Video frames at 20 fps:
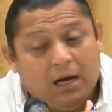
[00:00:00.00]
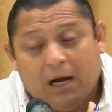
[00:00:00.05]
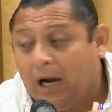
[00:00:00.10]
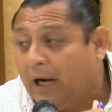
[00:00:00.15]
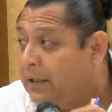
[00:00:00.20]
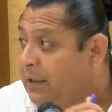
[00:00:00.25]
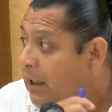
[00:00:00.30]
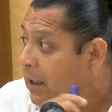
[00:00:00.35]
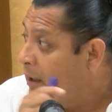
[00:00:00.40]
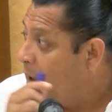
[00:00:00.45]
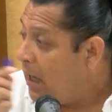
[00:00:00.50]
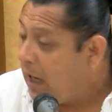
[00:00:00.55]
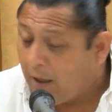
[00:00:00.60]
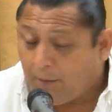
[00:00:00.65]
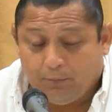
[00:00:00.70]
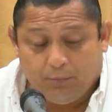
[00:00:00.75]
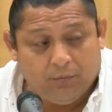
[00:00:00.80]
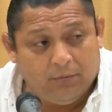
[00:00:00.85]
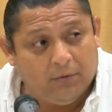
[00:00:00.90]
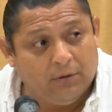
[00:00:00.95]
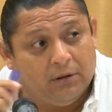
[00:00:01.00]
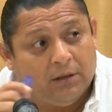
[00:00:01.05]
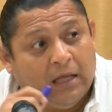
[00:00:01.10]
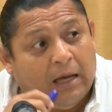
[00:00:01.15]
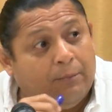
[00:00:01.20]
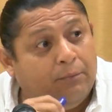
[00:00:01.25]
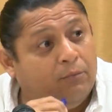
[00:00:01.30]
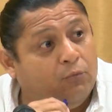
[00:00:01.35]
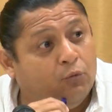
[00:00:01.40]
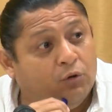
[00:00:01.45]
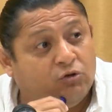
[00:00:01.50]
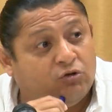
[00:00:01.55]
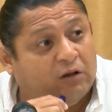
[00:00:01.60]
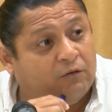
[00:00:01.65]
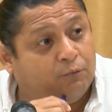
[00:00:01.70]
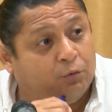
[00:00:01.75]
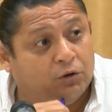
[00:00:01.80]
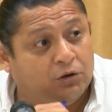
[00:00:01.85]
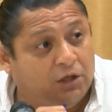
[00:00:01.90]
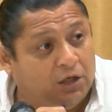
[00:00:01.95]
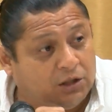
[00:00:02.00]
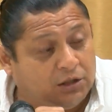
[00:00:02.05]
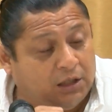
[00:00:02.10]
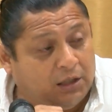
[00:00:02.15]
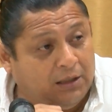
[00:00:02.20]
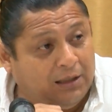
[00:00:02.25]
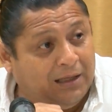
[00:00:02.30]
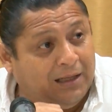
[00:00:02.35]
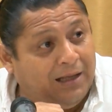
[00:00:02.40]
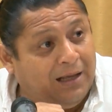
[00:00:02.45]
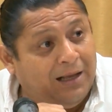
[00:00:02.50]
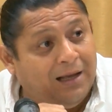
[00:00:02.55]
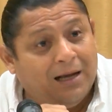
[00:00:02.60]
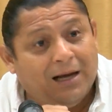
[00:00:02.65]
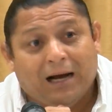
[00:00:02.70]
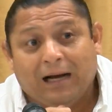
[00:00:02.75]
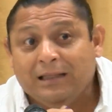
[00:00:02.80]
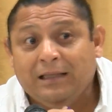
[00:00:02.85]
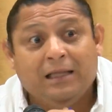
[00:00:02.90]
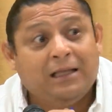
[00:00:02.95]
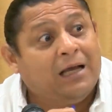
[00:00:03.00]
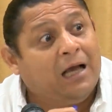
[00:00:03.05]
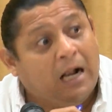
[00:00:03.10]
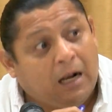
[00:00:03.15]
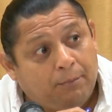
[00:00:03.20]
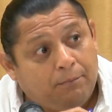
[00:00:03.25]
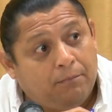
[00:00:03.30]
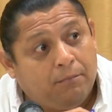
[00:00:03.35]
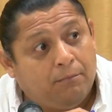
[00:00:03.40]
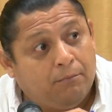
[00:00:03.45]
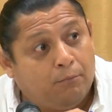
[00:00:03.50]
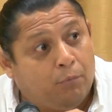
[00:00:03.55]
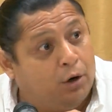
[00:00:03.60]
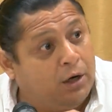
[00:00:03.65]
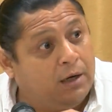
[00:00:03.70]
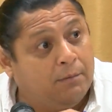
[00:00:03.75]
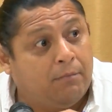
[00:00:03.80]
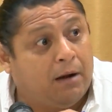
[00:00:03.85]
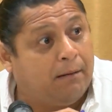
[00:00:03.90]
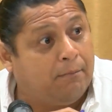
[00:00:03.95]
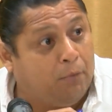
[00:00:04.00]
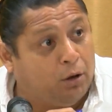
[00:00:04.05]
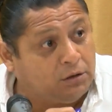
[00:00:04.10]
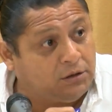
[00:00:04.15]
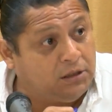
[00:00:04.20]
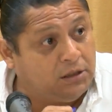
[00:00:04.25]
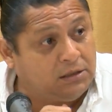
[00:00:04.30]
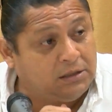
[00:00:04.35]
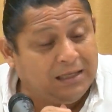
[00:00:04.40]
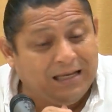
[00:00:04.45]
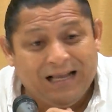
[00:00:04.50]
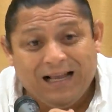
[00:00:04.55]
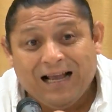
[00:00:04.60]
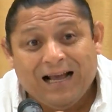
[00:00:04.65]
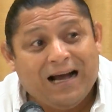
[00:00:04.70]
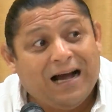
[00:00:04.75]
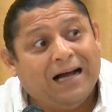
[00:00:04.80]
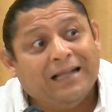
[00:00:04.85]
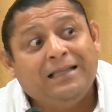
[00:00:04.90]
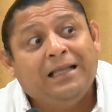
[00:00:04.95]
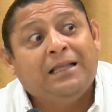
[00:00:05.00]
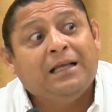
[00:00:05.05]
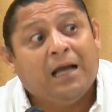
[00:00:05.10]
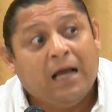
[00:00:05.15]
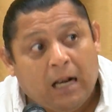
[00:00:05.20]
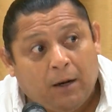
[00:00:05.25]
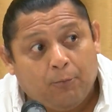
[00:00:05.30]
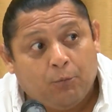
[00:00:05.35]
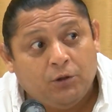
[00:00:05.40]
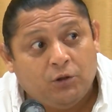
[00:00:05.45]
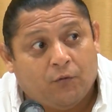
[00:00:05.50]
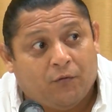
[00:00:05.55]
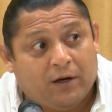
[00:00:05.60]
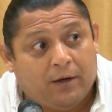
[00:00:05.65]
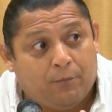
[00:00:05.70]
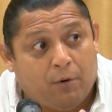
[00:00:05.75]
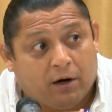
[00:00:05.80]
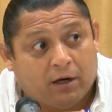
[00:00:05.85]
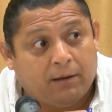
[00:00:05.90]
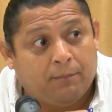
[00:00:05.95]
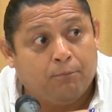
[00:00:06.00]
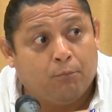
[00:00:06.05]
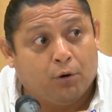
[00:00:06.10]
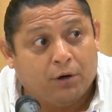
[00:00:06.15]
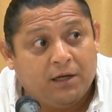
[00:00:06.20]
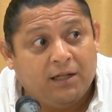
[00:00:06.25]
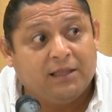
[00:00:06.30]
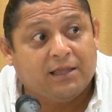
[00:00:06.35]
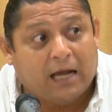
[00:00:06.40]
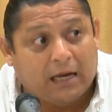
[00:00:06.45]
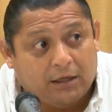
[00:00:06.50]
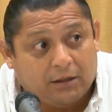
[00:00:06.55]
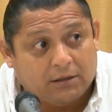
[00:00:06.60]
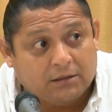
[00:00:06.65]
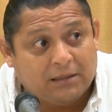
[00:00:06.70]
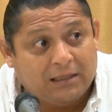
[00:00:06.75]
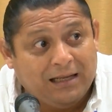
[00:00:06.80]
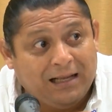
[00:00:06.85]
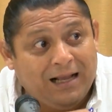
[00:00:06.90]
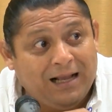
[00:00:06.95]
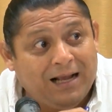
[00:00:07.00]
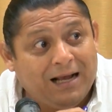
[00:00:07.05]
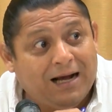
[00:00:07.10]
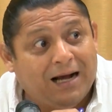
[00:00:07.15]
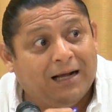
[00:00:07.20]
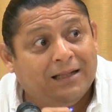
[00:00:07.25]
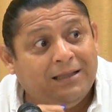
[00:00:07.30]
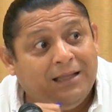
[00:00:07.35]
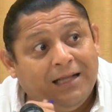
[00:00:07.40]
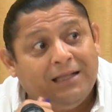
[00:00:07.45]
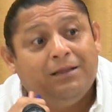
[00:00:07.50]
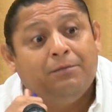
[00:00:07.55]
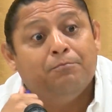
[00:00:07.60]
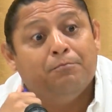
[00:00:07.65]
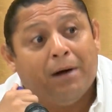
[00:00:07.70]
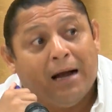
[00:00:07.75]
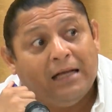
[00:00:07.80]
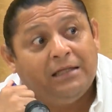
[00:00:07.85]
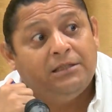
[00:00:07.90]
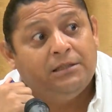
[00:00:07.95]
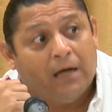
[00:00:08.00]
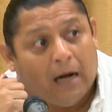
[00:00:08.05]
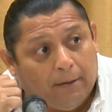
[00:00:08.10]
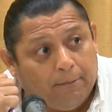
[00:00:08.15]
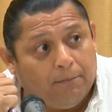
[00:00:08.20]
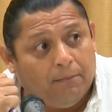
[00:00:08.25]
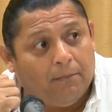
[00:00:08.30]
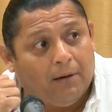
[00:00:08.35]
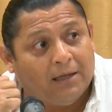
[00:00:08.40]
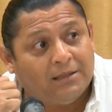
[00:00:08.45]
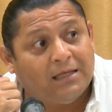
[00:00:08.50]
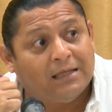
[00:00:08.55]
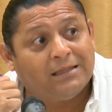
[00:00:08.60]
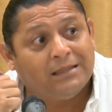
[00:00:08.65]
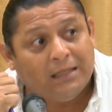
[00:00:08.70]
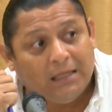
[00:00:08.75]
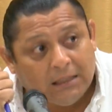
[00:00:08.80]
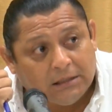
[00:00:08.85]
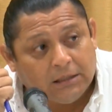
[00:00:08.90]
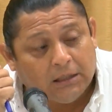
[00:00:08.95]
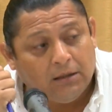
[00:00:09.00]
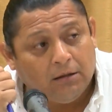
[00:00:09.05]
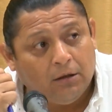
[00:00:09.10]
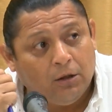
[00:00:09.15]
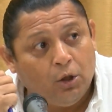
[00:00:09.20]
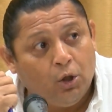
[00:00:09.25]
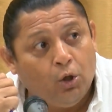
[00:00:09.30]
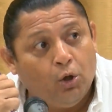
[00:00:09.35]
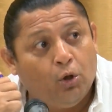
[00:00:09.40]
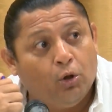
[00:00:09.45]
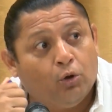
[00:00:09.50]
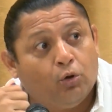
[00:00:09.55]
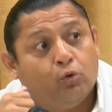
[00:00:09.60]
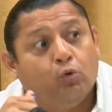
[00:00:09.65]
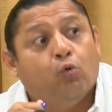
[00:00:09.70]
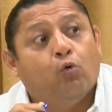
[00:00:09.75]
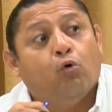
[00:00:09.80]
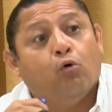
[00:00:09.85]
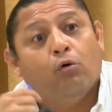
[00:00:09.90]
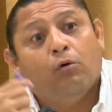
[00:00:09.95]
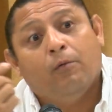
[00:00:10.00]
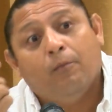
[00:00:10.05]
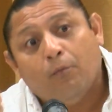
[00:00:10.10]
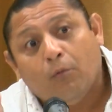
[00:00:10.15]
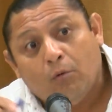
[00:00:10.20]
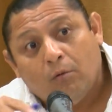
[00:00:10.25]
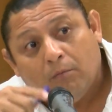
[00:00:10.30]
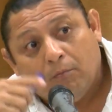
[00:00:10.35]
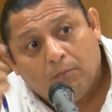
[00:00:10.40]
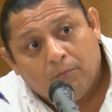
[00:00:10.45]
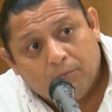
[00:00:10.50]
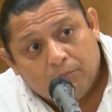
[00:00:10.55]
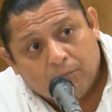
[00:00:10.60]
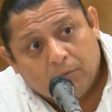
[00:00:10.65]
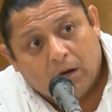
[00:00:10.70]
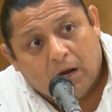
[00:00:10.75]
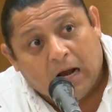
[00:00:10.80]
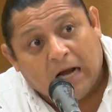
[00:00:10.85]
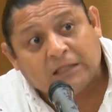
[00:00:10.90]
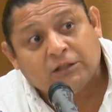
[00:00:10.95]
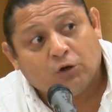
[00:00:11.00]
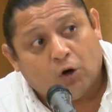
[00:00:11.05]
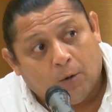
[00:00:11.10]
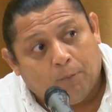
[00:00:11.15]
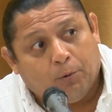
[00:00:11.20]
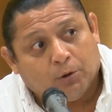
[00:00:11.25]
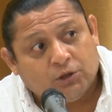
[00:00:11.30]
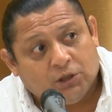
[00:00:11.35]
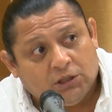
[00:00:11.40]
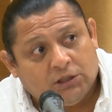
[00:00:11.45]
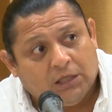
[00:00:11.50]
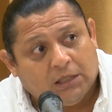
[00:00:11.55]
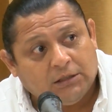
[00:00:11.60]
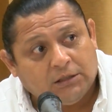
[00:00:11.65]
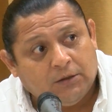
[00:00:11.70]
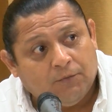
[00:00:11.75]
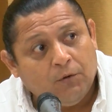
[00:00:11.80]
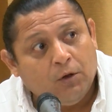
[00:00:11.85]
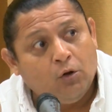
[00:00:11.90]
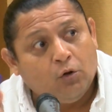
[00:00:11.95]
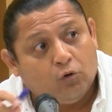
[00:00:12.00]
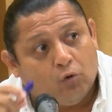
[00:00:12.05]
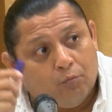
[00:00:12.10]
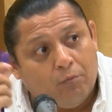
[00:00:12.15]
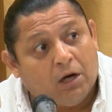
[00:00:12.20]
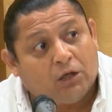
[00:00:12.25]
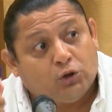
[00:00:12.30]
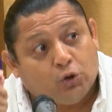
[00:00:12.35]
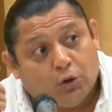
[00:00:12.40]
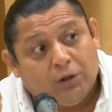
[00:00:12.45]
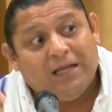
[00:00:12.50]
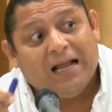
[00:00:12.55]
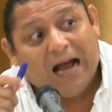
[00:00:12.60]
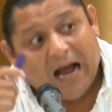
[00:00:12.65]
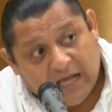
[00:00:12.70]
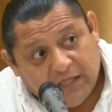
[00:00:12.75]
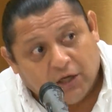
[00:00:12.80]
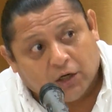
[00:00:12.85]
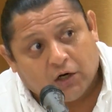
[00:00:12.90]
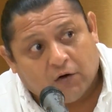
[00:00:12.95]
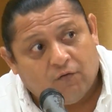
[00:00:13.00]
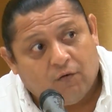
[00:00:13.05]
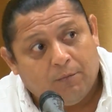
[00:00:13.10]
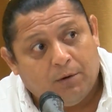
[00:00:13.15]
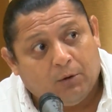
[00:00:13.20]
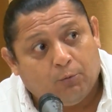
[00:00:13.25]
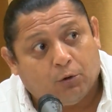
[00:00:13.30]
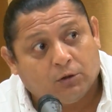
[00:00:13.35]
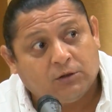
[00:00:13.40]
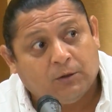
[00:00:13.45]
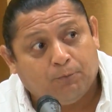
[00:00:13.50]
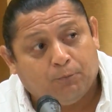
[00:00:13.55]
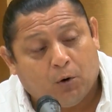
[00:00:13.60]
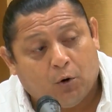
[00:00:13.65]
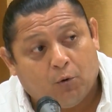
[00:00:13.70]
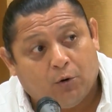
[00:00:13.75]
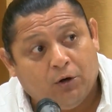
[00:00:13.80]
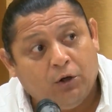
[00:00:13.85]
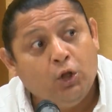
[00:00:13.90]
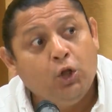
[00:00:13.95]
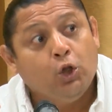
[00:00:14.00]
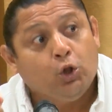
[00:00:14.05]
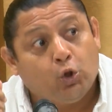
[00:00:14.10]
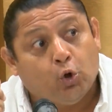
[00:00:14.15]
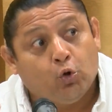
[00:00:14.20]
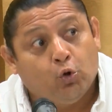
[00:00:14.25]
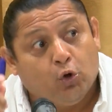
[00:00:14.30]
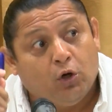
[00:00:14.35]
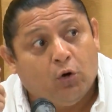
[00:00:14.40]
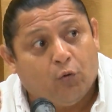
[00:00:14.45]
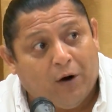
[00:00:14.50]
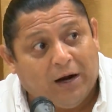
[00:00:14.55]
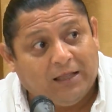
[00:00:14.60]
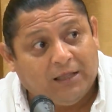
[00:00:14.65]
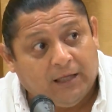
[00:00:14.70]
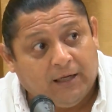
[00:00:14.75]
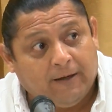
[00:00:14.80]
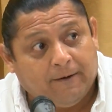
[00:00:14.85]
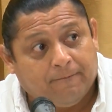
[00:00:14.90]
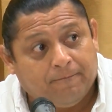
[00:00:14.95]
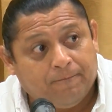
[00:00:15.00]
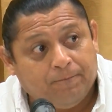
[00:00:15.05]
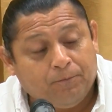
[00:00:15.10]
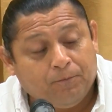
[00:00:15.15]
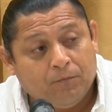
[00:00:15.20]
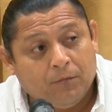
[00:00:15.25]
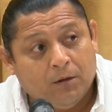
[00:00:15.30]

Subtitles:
I did help them with transportation. I did help burning my buses. I did help with Giovanni Bracket burning tires. I did my job as a citizen to, as oppositions, to make sure the other government was in power to do the right thing.